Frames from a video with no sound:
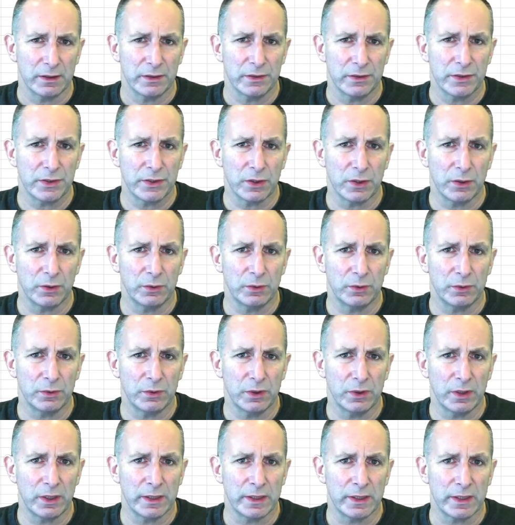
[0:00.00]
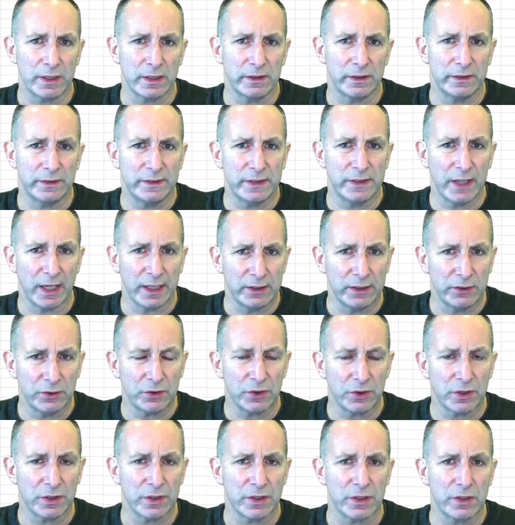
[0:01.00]
So it's
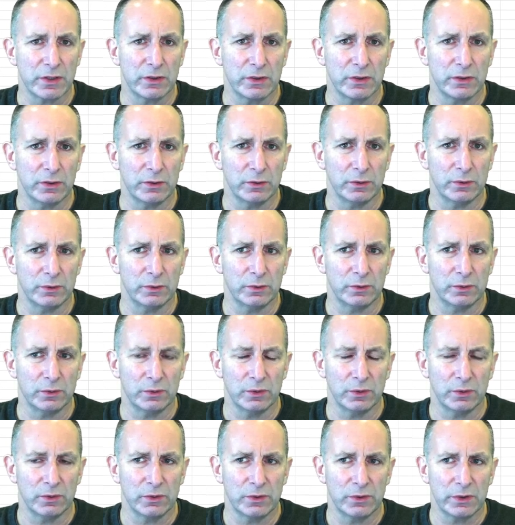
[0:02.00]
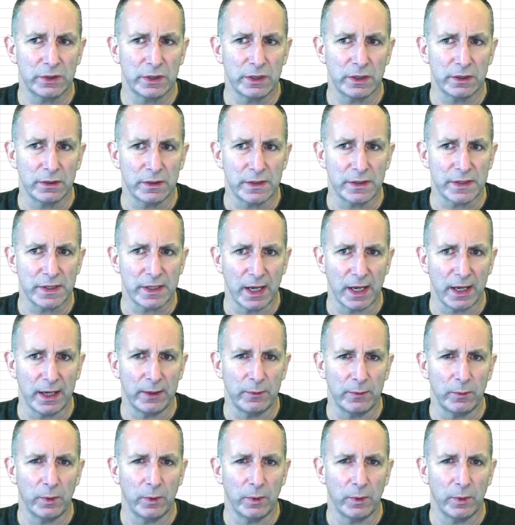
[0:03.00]
dangerous to say,